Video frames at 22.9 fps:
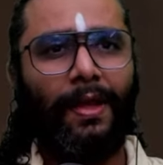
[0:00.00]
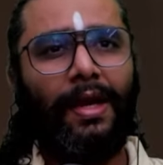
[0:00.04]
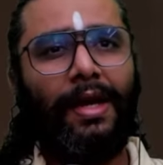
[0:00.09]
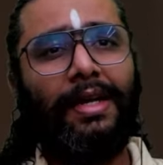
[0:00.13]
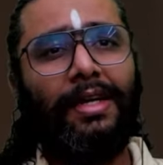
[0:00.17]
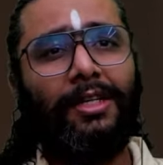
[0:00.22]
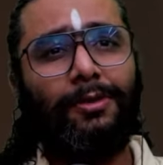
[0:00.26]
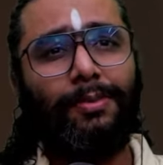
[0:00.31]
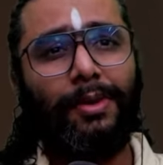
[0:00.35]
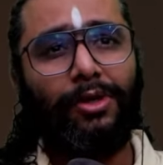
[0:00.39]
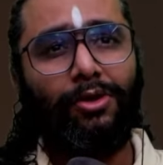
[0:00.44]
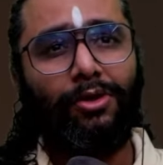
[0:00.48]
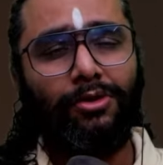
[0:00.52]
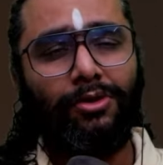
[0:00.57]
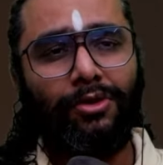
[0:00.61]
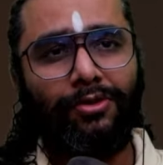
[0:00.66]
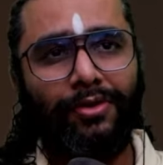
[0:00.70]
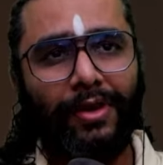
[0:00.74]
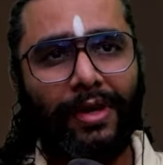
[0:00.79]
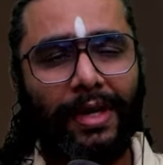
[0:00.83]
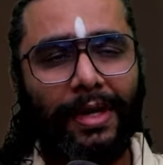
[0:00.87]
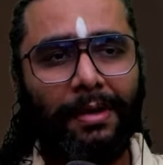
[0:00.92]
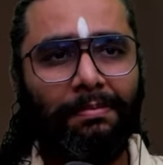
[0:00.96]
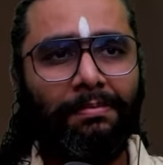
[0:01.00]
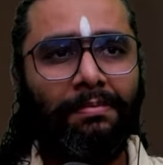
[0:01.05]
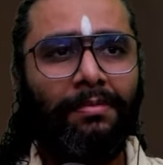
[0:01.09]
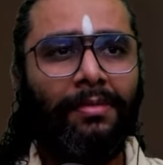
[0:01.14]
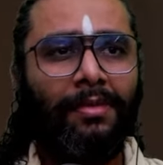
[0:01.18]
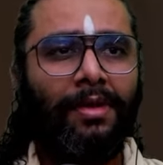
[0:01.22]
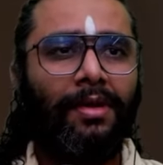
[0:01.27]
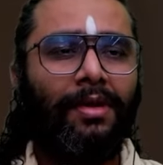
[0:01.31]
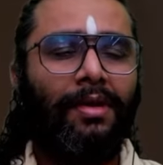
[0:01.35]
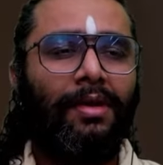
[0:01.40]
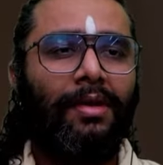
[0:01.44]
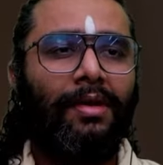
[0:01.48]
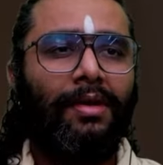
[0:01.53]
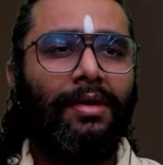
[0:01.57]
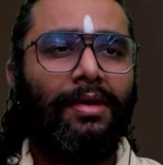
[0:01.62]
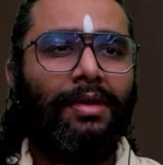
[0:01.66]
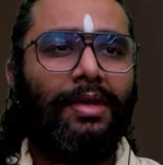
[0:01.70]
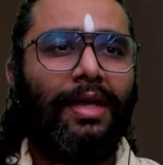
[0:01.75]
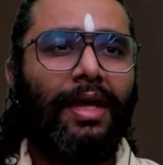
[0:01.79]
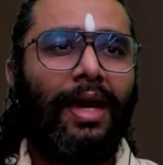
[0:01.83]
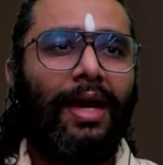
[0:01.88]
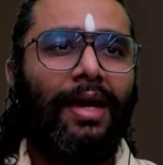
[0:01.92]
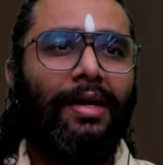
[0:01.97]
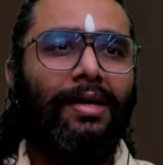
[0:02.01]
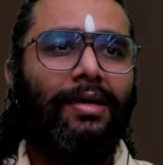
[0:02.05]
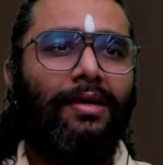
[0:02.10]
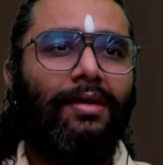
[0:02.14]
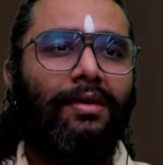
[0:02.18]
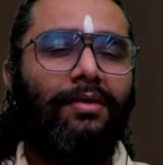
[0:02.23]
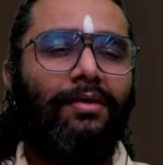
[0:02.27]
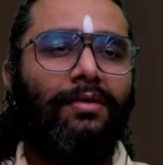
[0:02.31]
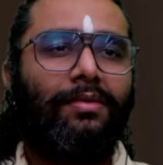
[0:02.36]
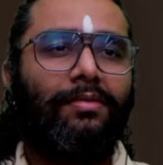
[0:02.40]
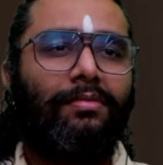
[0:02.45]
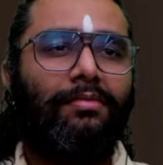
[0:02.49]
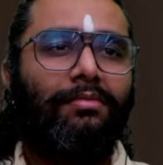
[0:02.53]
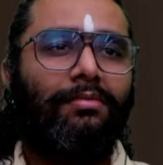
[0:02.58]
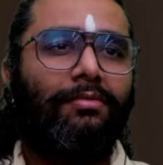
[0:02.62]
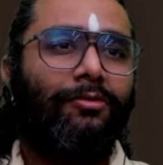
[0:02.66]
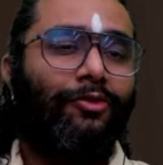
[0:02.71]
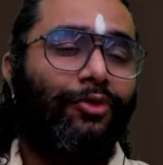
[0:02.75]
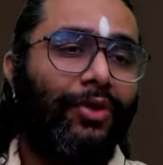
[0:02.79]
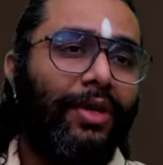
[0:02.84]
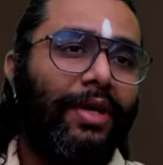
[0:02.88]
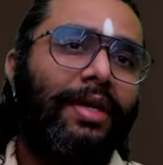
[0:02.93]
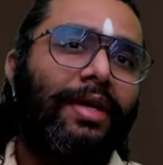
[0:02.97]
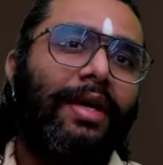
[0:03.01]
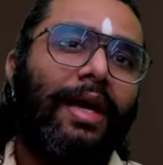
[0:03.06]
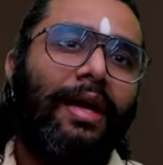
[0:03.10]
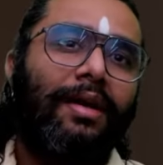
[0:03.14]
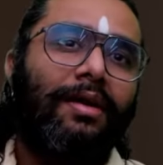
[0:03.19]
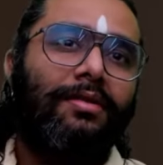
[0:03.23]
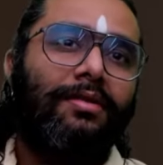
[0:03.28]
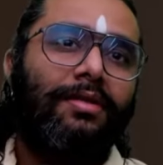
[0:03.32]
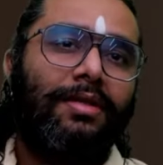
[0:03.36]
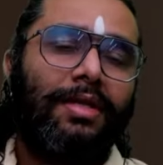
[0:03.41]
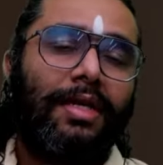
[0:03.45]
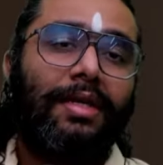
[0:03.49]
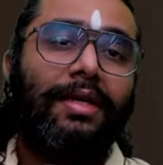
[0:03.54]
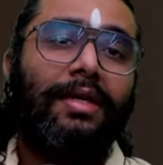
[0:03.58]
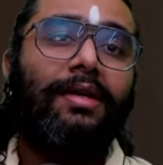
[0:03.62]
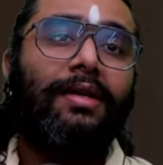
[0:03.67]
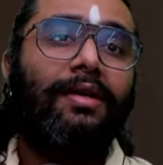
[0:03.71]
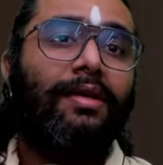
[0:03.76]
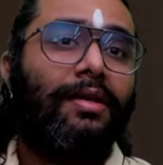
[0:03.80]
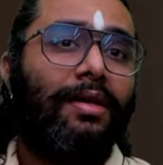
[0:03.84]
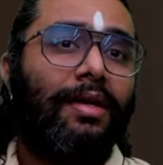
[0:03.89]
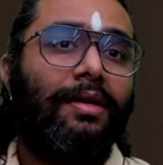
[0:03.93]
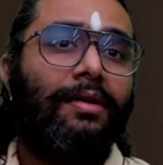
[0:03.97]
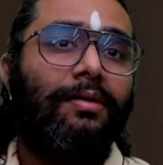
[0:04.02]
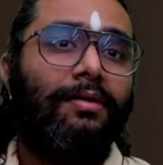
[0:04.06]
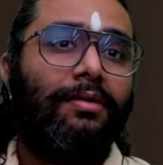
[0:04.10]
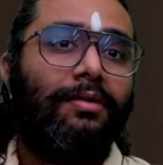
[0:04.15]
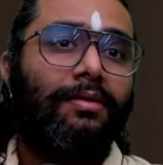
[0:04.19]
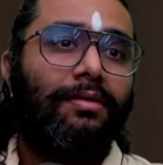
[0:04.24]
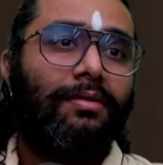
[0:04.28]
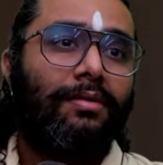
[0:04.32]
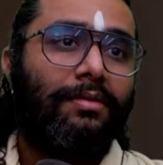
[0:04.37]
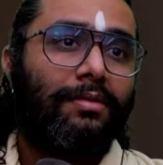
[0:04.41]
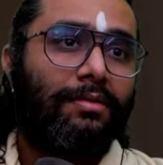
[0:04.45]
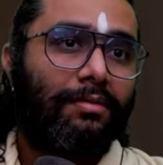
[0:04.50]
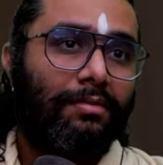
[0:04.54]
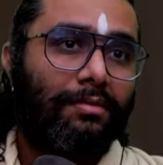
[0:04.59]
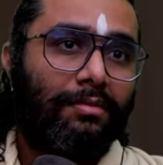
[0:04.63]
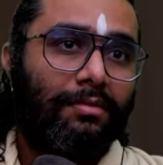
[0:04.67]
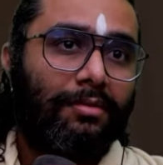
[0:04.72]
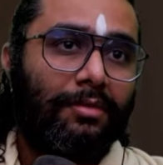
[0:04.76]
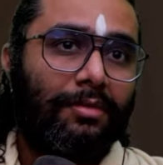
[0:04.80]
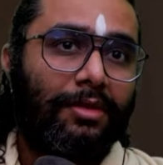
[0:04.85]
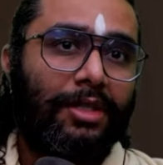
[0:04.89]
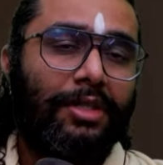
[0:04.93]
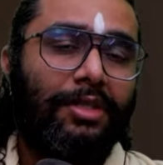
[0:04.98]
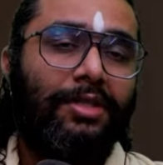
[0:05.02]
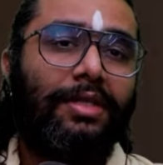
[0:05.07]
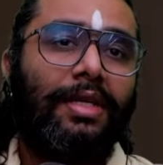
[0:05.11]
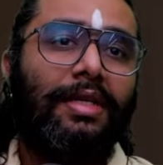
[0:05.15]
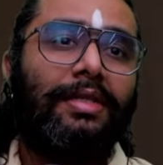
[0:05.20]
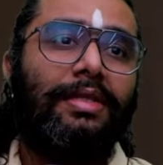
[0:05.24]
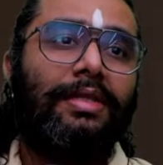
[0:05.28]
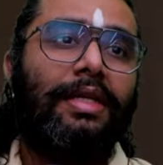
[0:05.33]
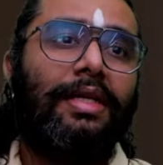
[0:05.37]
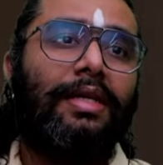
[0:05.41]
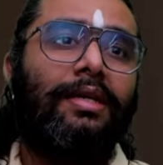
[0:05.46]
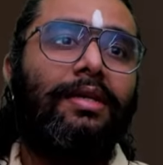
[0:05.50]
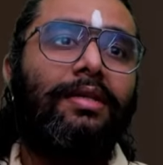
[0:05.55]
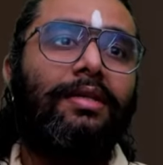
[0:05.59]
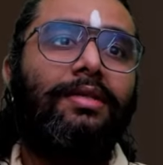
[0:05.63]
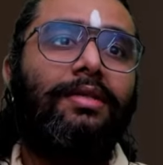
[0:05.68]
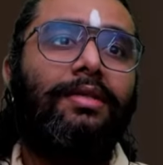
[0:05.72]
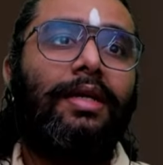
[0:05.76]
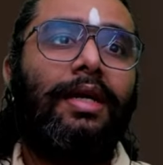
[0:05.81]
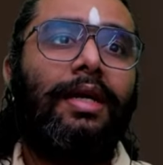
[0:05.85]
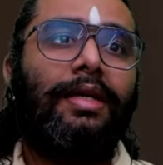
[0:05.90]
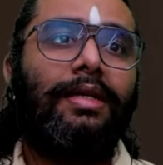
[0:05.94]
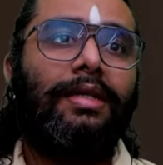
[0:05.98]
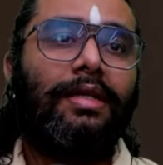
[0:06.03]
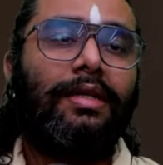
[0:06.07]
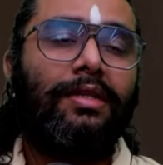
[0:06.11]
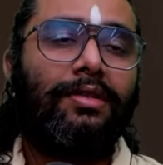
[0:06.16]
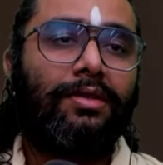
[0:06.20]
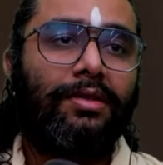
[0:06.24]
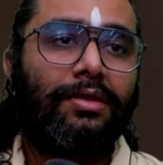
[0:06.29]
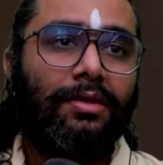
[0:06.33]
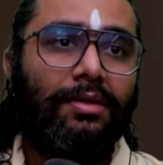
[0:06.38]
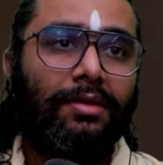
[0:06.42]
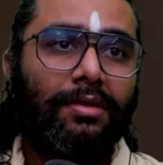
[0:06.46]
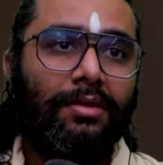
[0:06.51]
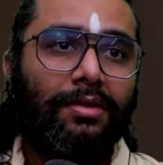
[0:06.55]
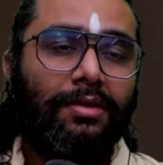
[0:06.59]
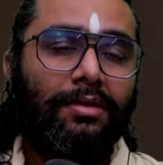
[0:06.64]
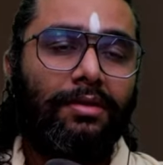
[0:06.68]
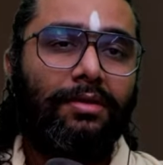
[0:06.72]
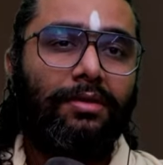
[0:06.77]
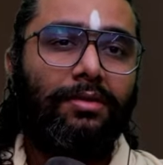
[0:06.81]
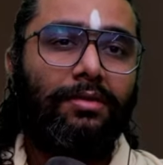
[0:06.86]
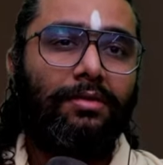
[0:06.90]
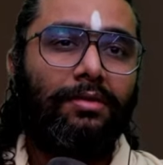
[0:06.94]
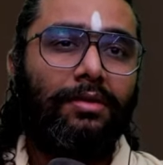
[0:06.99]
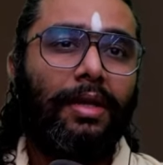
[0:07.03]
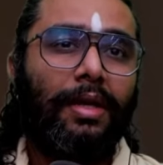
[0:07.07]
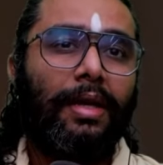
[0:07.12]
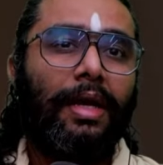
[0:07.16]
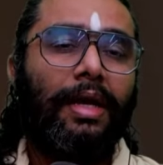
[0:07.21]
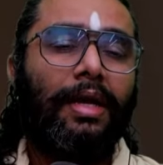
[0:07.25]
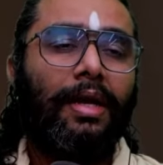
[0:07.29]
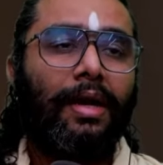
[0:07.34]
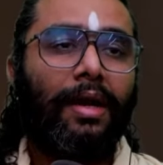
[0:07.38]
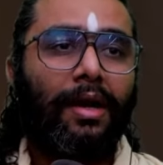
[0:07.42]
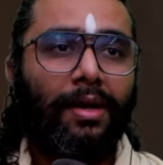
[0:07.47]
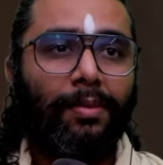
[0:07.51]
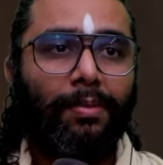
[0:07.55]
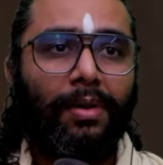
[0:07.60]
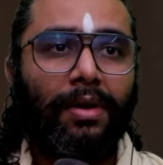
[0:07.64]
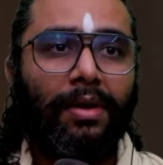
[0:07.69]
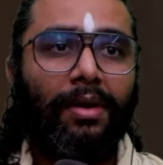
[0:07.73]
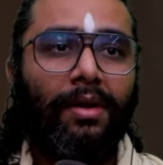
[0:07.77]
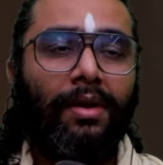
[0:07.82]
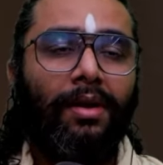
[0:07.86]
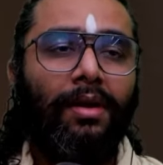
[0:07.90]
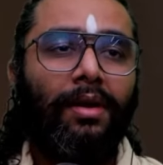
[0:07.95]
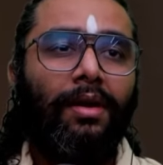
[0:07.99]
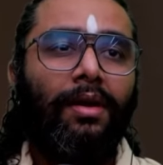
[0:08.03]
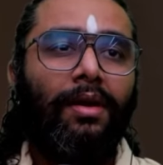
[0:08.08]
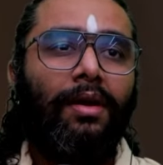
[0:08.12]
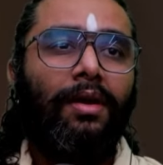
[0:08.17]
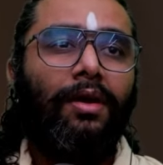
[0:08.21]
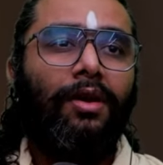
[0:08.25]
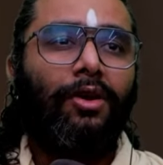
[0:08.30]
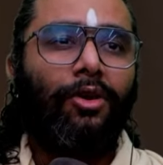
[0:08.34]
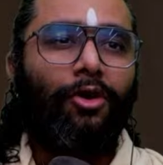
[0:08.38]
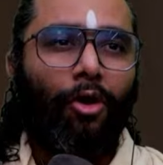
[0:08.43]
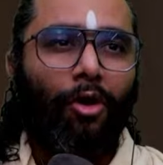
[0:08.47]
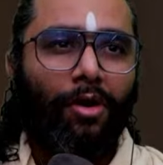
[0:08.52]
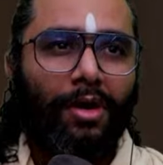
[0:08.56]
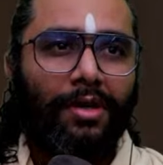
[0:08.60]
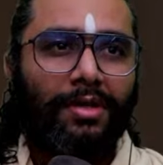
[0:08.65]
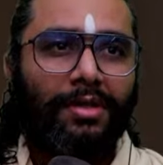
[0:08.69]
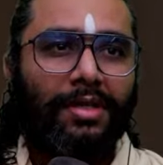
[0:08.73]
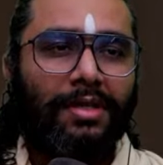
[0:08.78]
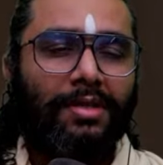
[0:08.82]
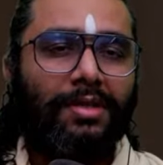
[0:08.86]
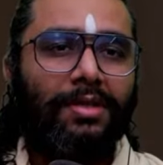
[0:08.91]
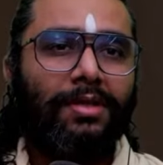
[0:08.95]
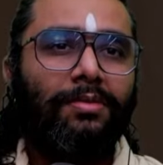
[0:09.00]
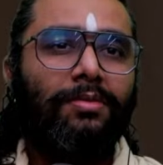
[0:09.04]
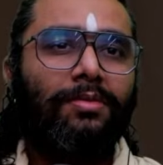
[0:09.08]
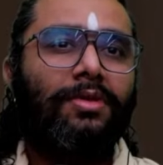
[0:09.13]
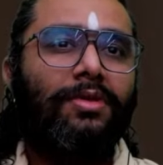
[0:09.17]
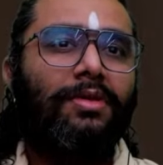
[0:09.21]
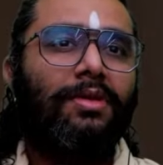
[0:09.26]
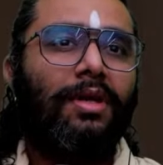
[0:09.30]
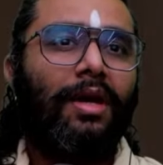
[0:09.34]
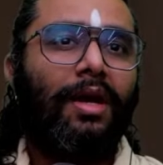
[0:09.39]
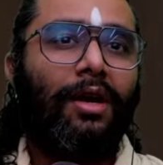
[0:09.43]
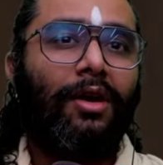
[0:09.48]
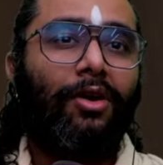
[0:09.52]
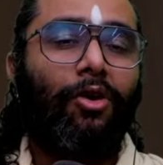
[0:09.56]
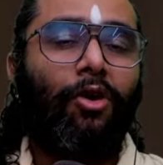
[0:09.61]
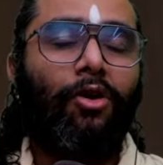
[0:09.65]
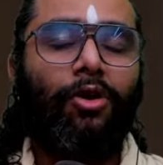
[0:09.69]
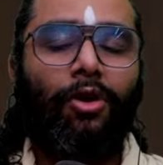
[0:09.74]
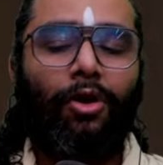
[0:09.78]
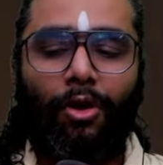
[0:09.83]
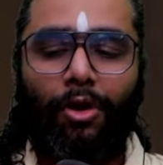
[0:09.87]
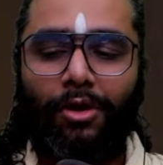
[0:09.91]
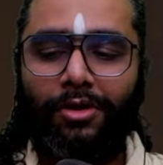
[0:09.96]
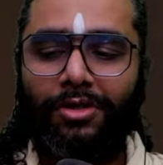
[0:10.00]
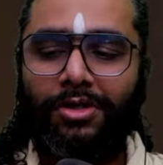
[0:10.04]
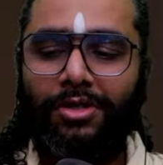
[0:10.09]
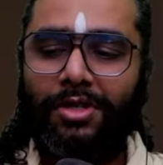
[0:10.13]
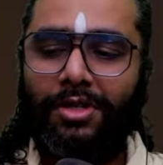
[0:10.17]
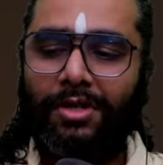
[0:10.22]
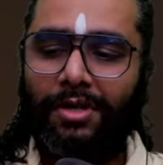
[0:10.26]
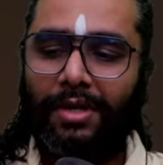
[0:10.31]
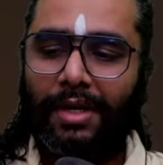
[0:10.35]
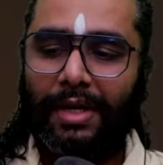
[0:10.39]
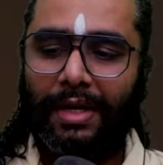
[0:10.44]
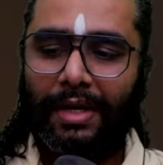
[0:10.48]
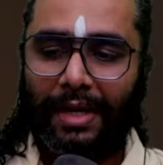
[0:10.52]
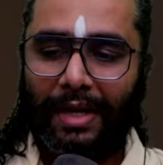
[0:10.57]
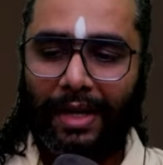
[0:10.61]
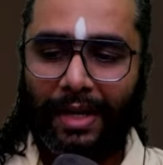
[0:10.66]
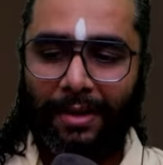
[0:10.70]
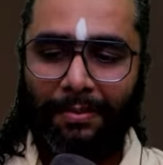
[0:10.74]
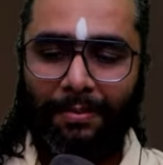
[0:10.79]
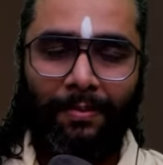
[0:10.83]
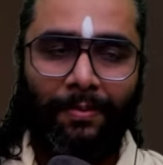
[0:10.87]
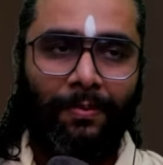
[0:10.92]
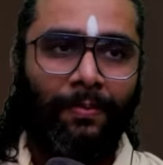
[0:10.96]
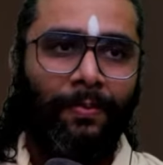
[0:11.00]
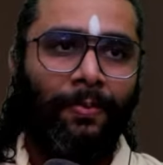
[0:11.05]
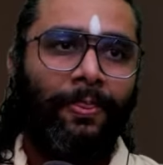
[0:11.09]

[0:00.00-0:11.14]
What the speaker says: It is because of him that we can sit here and discuss these, and these incredible knowledge systems are not lost in time.